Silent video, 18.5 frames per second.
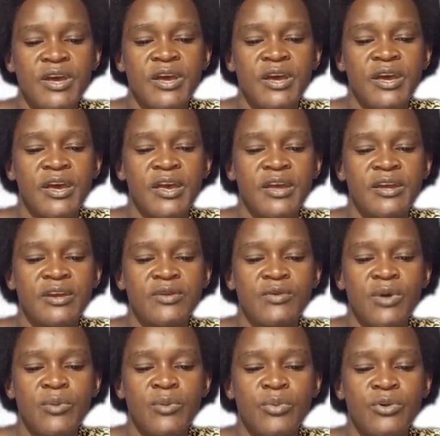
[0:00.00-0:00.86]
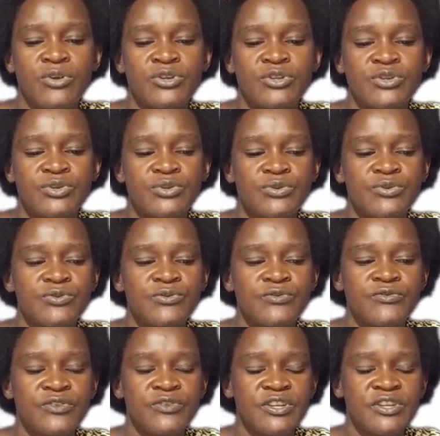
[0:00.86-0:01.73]
and
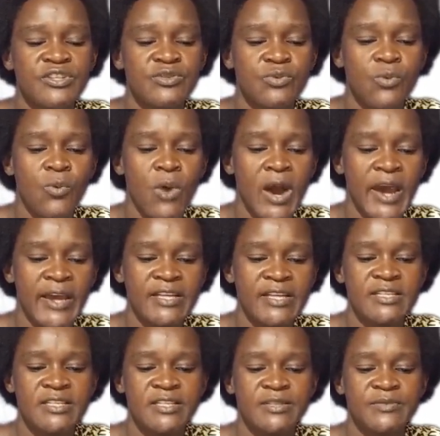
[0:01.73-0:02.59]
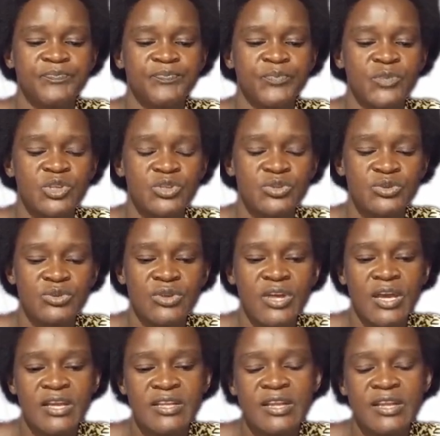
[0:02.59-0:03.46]
1.2 feet wide,
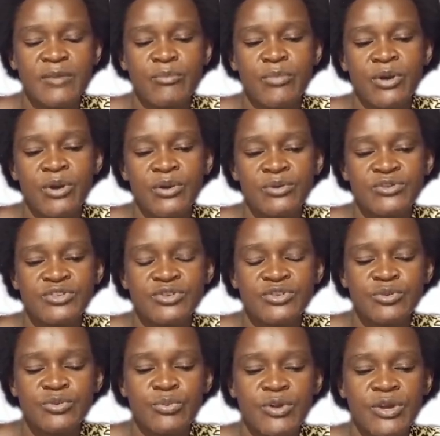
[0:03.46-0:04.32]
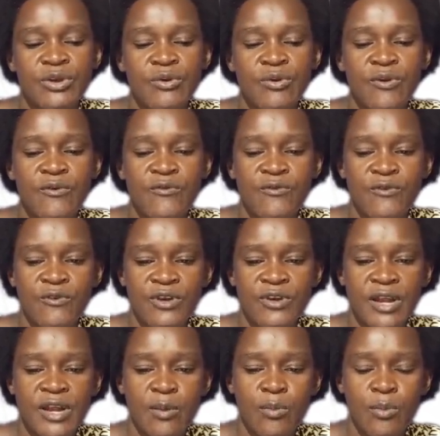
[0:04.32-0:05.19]
so that the birds should be
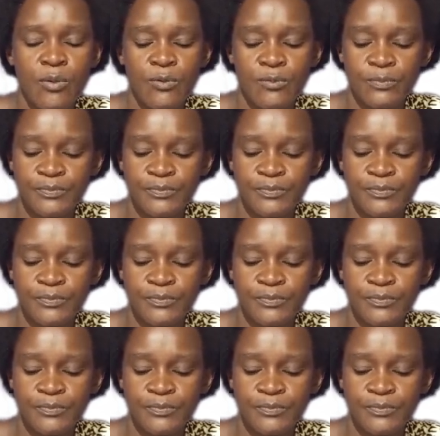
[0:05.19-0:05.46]
comfortable.